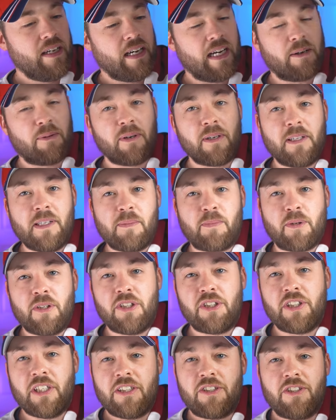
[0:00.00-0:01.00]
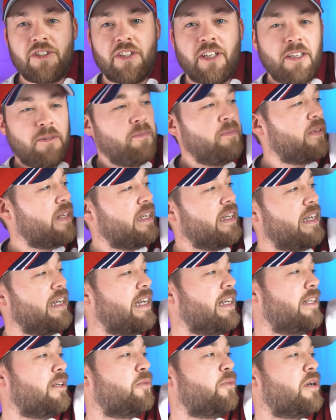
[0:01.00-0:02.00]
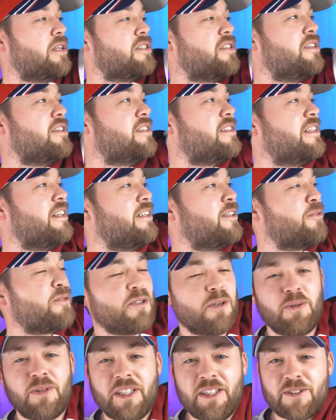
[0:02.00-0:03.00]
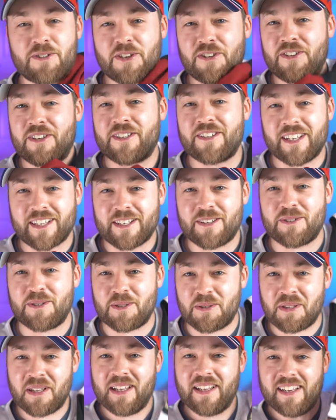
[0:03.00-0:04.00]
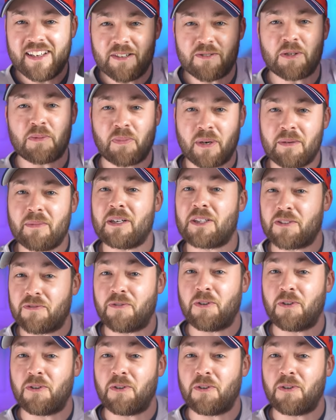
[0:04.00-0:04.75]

I really appreciate you, Tim. And it wasn't there was no deals on this. Like, this was pretty much